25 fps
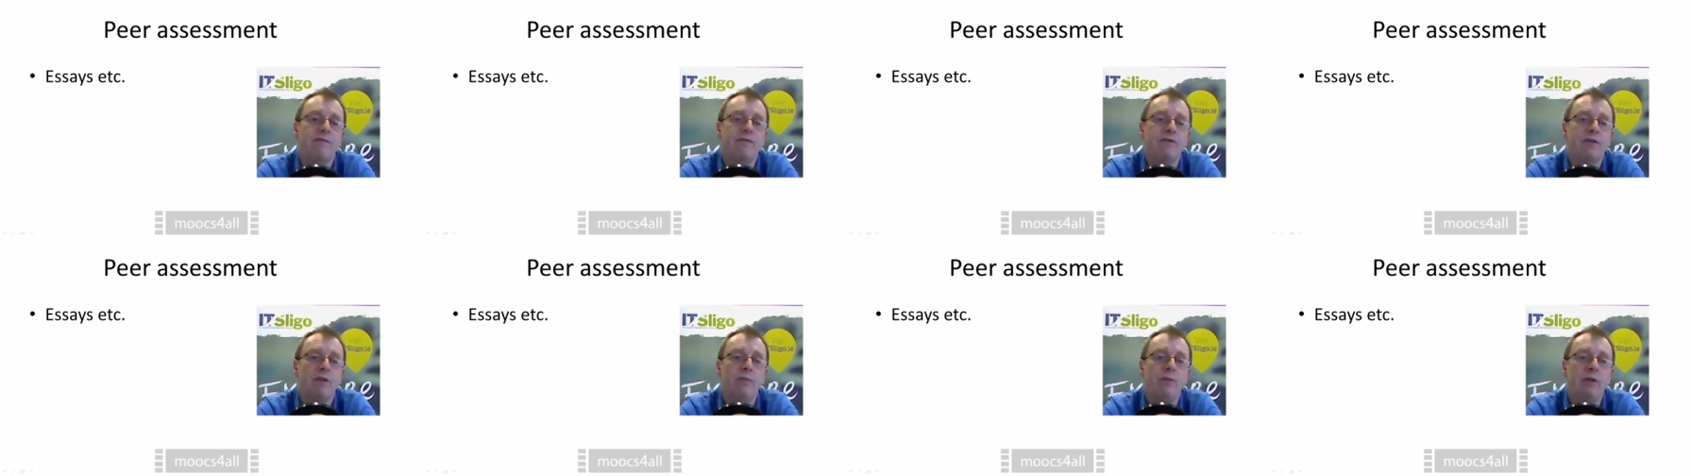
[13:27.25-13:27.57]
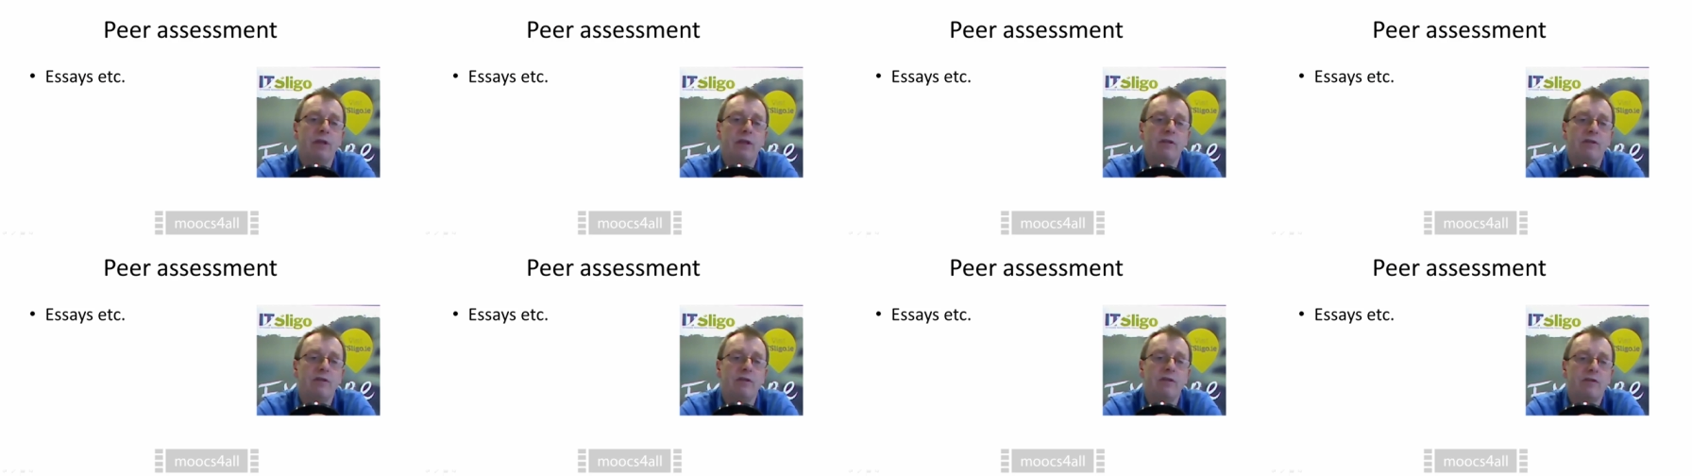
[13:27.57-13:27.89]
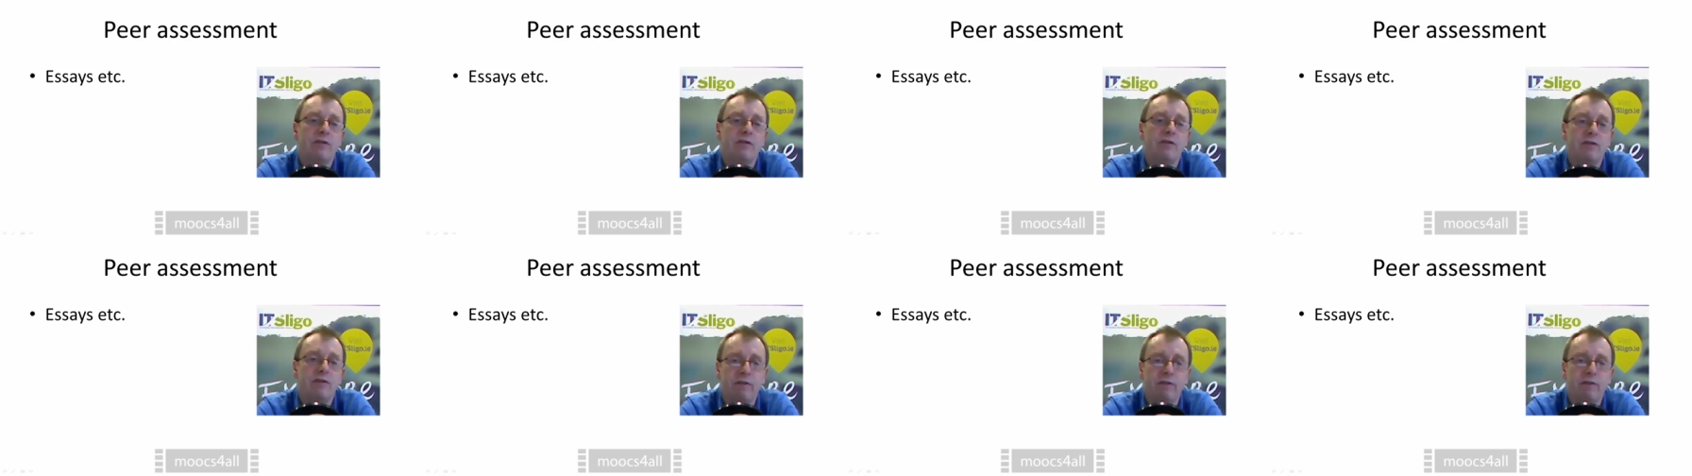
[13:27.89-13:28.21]
If somebody
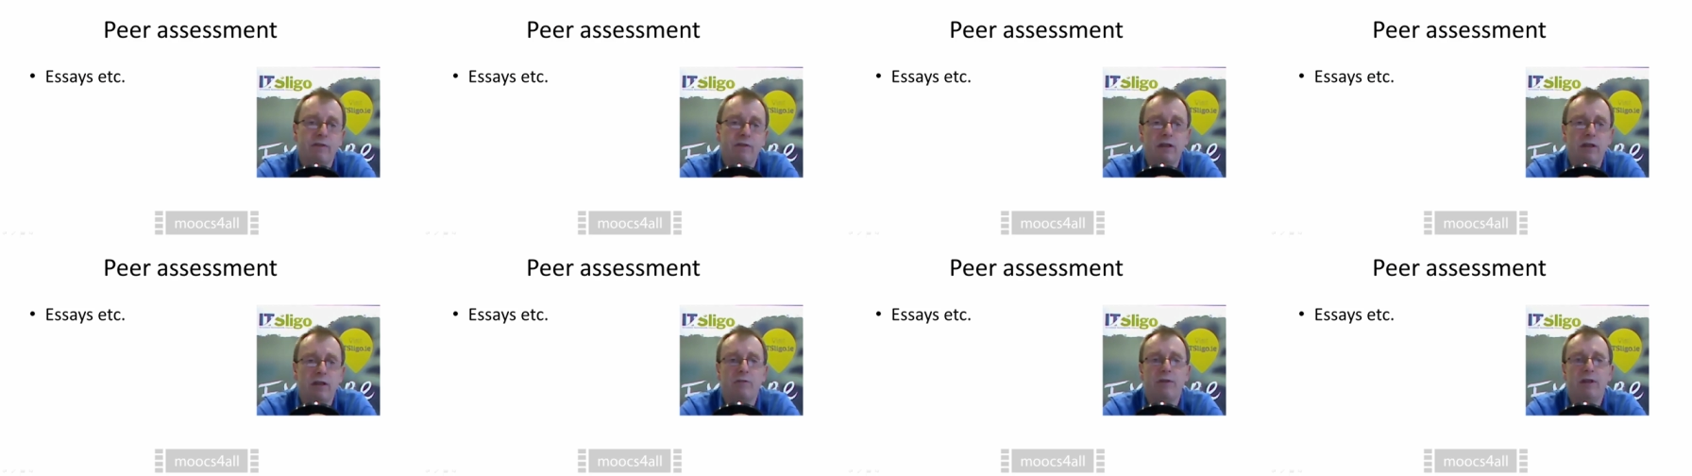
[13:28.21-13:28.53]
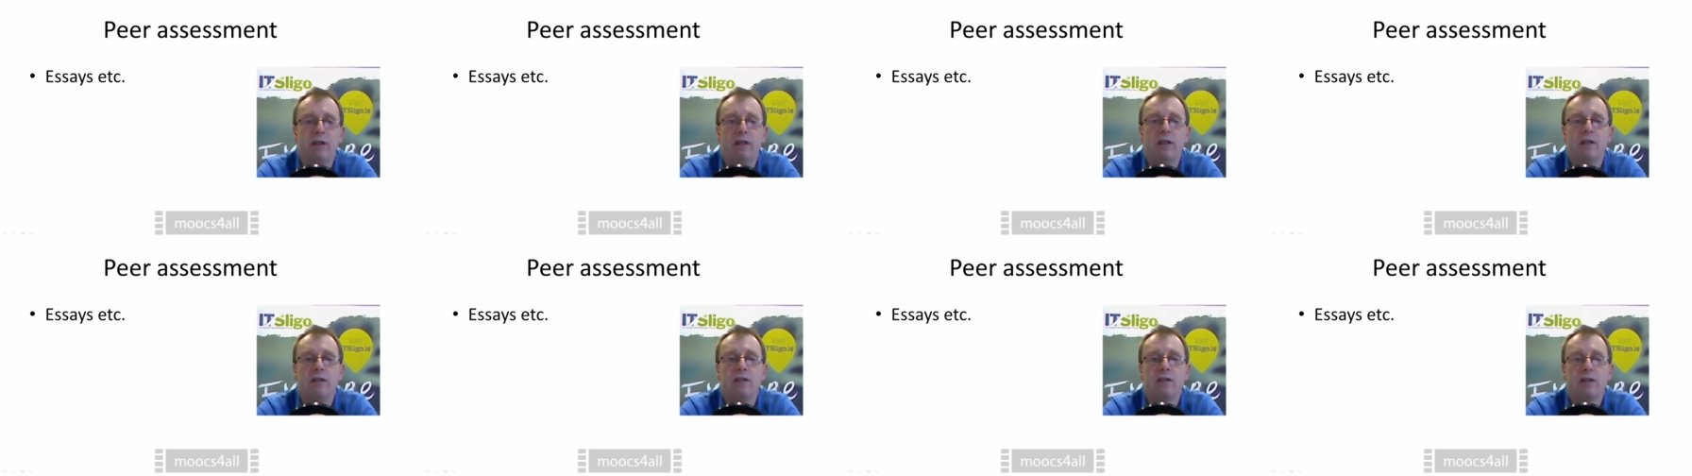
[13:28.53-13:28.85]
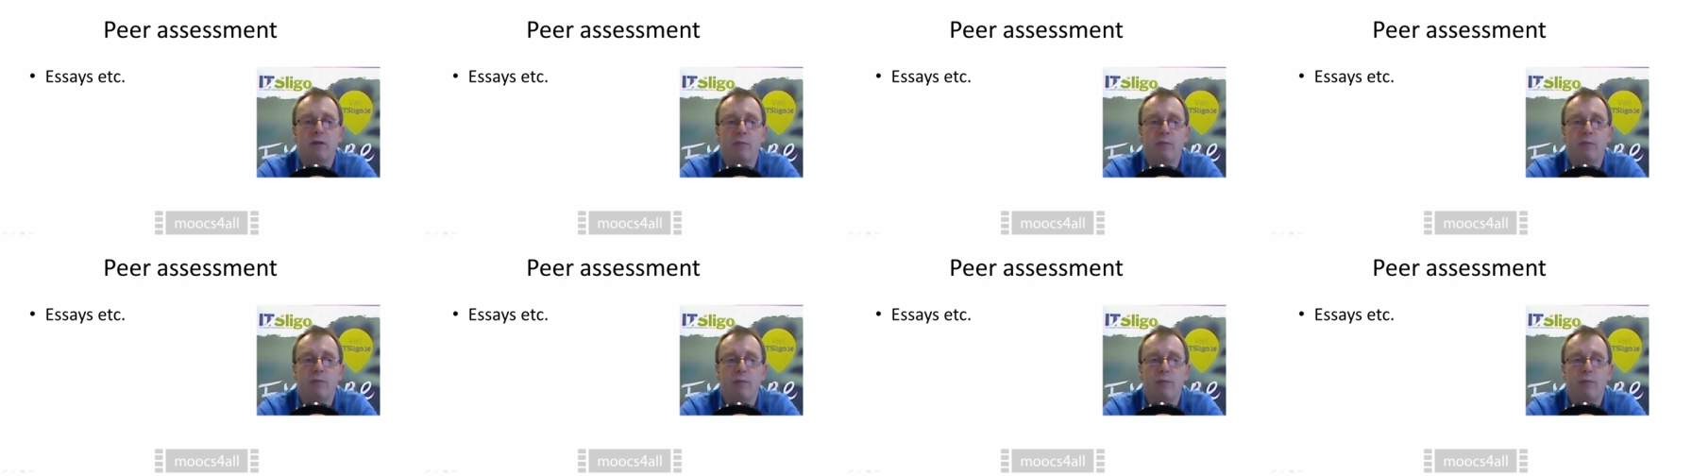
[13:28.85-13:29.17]
does a video, they can
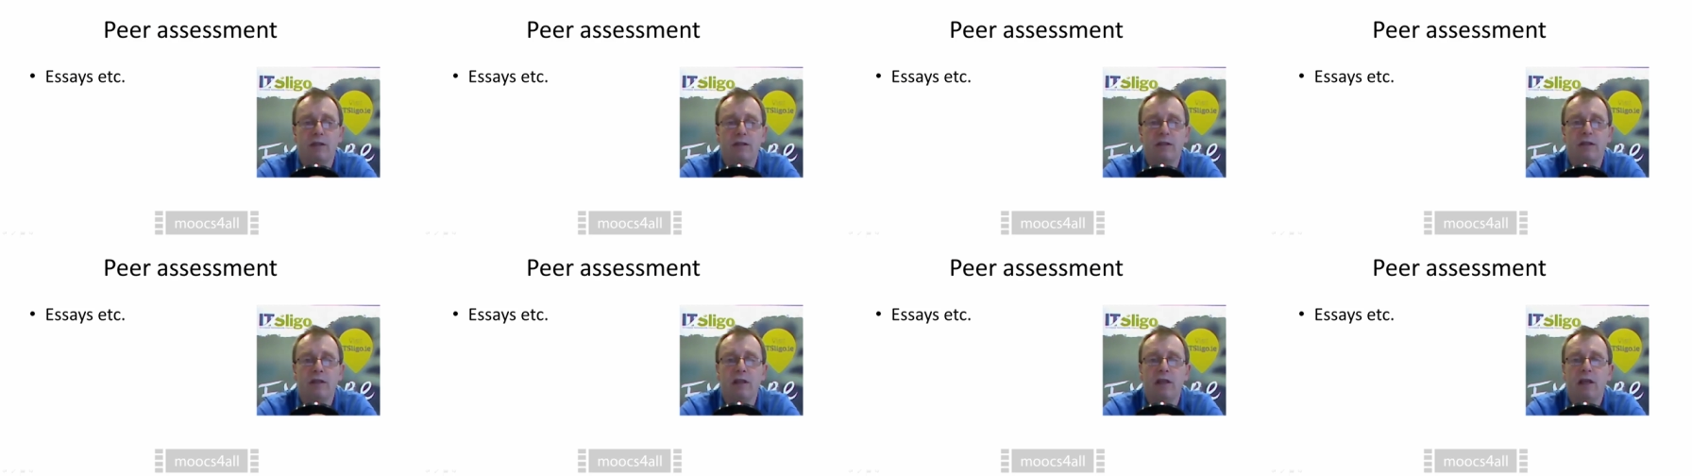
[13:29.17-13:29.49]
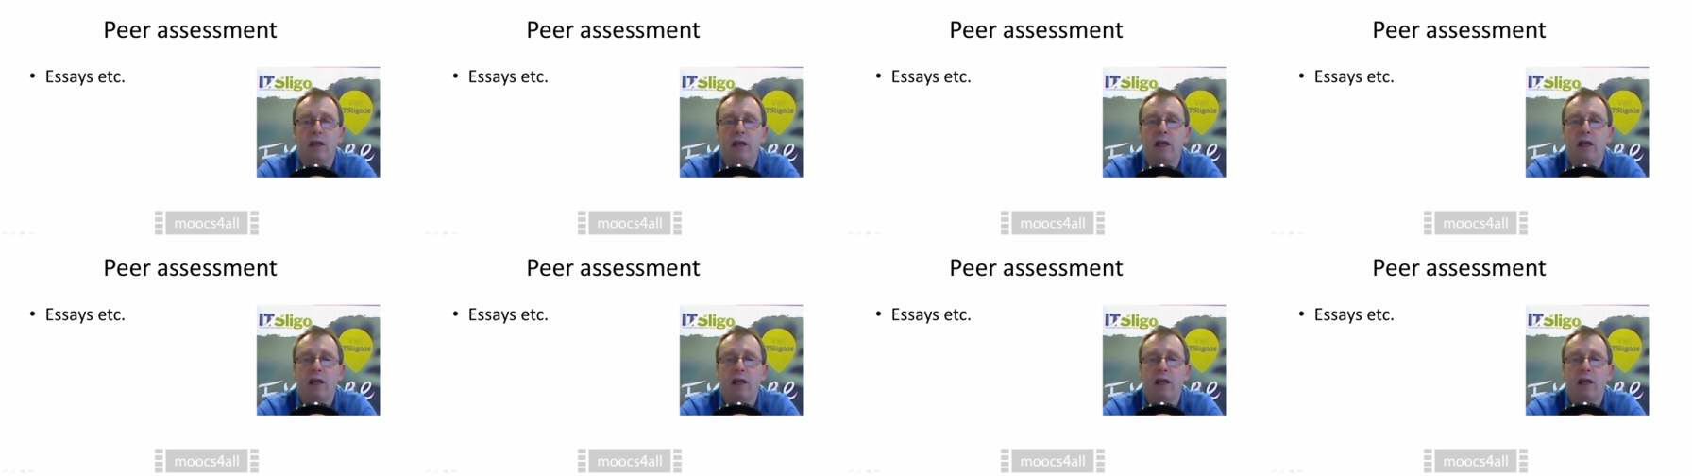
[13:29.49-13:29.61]
submit it